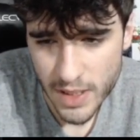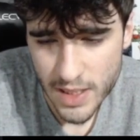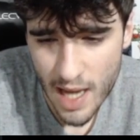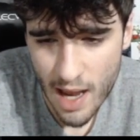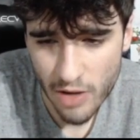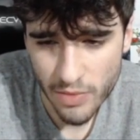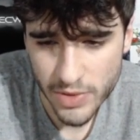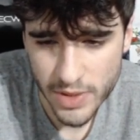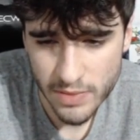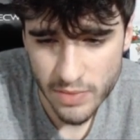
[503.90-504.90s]
Terrible
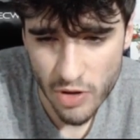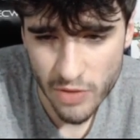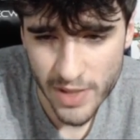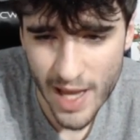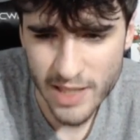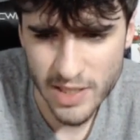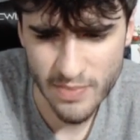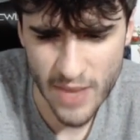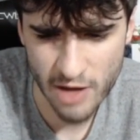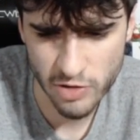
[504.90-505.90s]
Pokemon. That's
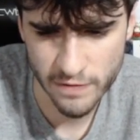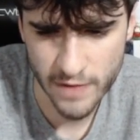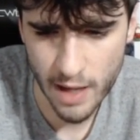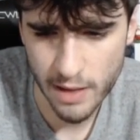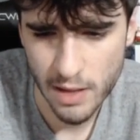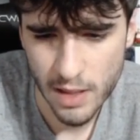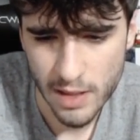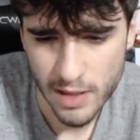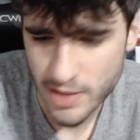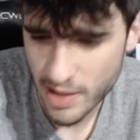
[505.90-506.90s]
petrifying.
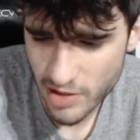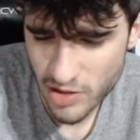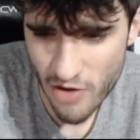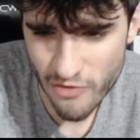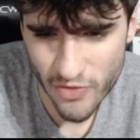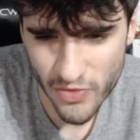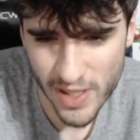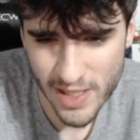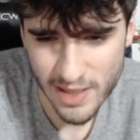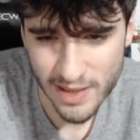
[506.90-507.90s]
So I'm just going through
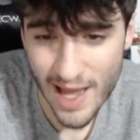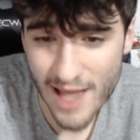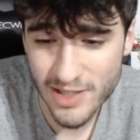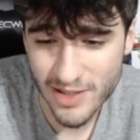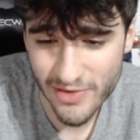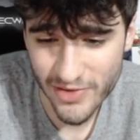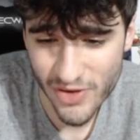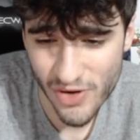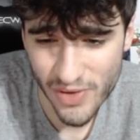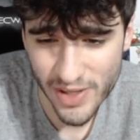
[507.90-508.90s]
these, like, that's another
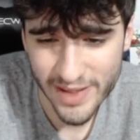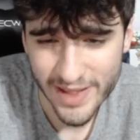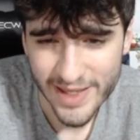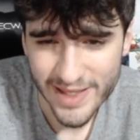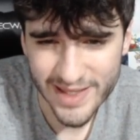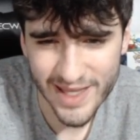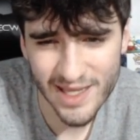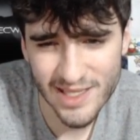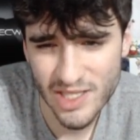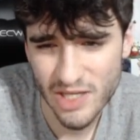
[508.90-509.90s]
cool one.
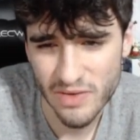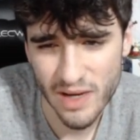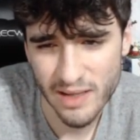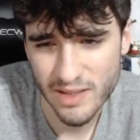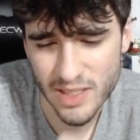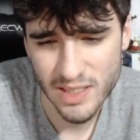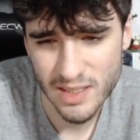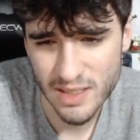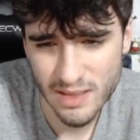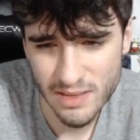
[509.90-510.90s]
These two are
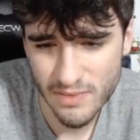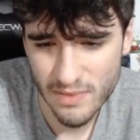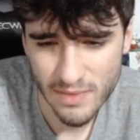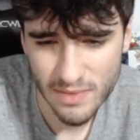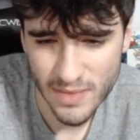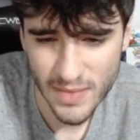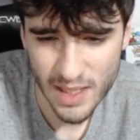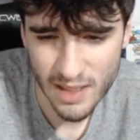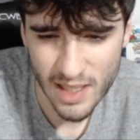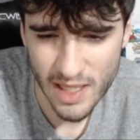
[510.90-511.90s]
just,
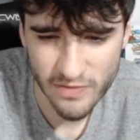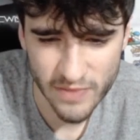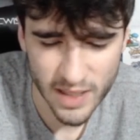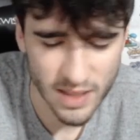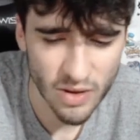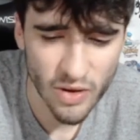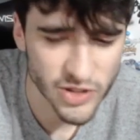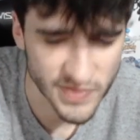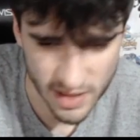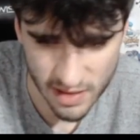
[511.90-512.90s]
he fucking
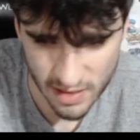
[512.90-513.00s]
annoys me.